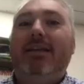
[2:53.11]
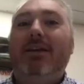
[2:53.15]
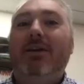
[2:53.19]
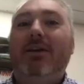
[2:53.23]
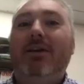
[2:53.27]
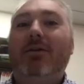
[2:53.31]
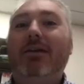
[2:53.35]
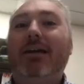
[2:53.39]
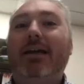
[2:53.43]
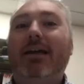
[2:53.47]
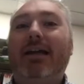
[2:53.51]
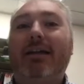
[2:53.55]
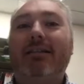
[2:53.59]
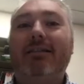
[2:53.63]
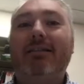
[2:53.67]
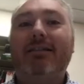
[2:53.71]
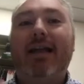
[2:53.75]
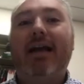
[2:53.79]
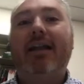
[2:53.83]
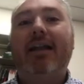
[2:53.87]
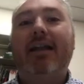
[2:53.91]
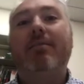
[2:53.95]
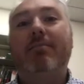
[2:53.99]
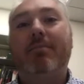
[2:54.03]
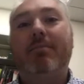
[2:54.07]
like a
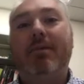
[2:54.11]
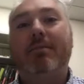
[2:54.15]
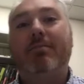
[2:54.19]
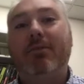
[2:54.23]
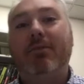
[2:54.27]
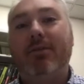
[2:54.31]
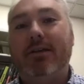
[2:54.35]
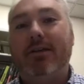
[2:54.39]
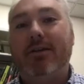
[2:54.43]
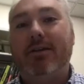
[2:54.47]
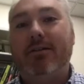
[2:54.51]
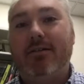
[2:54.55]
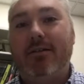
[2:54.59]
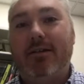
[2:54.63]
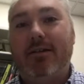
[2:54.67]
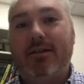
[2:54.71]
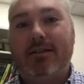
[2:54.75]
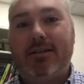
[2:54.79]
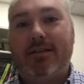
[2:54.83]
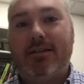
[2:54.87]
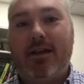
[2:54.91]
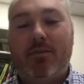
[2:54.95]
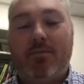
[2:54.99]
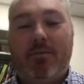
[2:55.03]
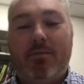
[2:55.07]
lot of the people here at
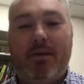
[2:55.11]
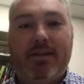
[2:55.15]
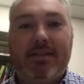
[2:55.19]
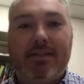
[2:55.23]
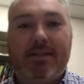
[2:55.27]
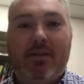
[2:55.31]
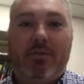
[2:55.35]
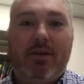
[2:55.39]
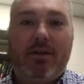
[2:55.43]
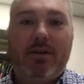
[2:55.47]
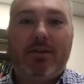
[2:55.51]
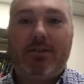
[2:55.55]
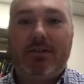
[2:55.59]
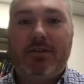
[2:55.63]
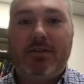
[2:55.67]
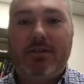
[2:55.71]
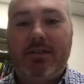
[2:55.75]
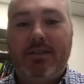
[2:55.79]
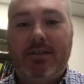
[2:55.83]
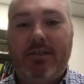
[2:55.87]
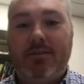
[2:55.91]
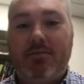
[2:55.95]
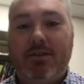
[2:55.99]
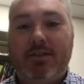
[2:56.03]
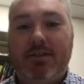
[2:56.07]
South by Southwest that you see
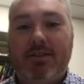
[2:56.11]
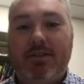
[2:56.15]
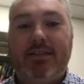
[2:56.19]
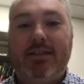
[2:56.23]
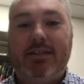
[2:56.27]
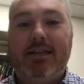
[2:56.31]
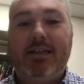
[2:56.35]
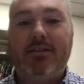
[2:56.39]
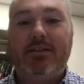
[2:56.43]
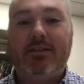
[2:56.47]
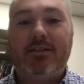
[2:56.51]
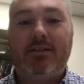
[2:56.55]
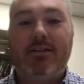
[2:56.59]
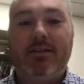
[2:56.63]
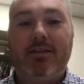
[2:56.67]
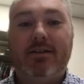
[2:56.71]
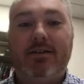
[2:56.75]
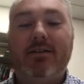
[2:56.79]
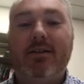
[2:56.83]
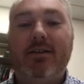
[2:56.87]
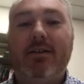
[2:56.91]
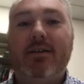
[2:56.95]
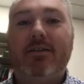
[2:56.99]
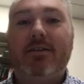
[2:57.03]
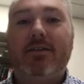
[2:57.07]
in the presentations, they're
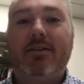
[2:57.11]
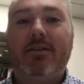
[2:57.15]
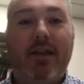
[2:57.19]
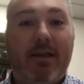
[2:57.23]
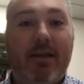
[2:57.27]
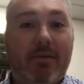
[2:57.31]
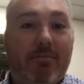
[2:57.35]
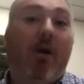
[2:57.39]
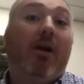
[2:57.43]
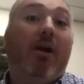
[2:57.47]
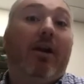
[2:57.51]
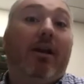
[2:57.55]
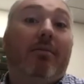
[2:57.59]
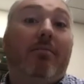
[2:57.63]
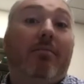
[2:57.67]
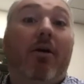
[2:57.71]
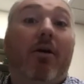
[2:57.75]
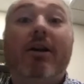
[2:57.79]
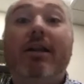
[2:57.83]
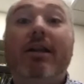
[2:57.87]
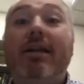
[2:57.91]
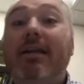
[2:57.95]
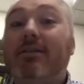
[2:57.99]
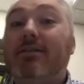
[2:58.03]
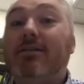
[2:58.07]
like Marty.
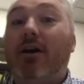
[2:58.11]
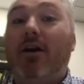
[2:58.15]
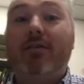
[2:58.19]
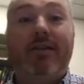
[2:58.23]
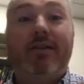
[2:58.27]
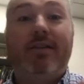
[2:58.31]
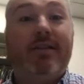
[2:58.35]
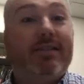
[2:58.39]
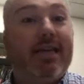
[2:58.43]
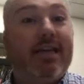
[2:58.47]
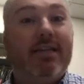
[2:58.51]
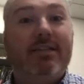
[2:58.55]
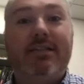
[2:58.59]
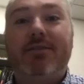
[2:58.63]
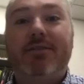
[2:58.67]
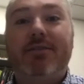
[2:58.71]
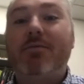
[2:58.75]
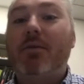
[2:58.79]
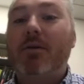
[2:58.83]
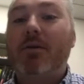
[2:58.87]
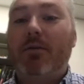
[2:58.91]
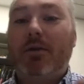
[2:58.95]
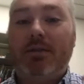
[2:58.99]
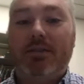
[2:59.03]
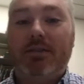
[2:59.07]
Marty gets all the attention.
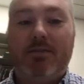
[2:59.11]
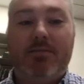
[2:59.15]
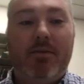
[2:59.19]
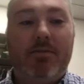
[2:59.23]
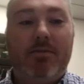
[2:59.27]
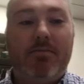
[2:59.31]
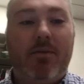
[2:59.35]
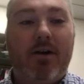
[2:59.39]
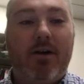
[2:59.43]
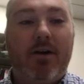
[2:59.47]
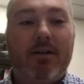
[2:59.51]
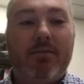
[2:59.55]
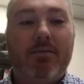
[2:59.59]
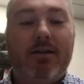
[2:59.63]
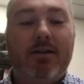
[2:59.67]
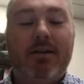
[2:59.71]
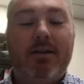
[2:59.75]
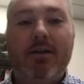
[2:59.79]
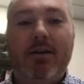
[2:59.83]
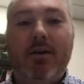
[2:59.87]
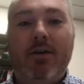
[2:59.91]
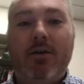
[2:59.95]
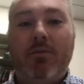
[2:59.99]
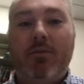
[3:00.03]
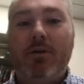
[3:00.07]
Everybody wants to be Marty. But
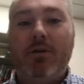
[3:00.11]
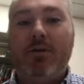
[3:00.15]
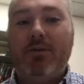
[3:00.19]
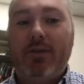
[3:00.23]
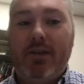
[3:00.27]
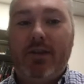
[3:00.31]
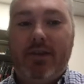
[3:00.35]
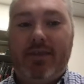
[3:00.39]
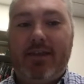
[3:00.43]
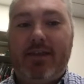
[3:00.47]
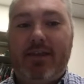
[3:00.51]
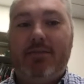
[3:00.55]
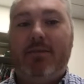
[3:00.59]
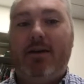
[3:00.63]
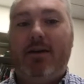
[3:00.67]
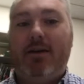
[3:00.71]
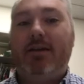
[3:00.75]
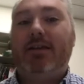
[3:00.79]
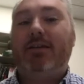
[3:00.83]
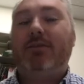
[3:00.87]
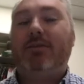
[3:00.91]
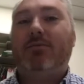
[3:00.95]
when you really think about it, it's